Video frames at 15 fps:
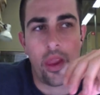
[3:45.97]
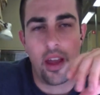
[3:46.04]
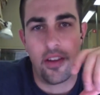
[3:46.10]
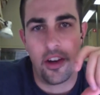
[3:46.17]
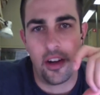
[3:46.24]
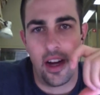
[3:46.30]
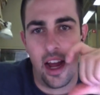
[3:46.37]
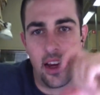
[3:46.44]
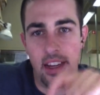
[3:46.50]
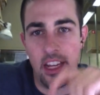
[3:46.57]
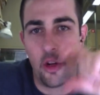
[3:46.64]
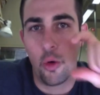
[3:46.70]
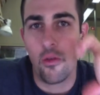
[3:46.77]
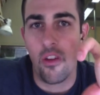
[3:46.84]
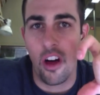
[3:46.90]
and you're going to add an
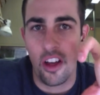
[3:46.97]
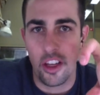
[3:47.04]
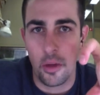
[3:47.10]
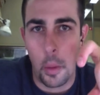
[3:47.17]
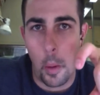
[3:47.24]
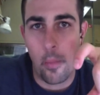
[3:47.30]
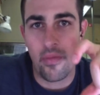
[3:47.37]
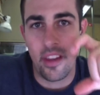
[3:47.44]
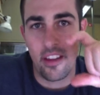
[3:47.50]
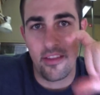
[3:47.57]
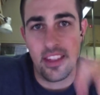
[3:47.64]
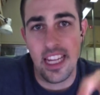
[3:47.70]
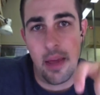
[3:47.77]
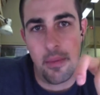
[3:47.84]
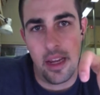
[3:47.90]
equal volume of
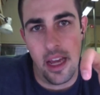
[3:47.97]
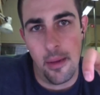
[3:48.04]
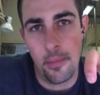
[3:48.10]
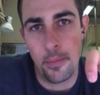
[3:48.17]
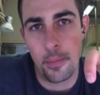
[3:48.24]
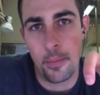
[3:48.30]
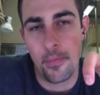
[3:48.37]
DMEM.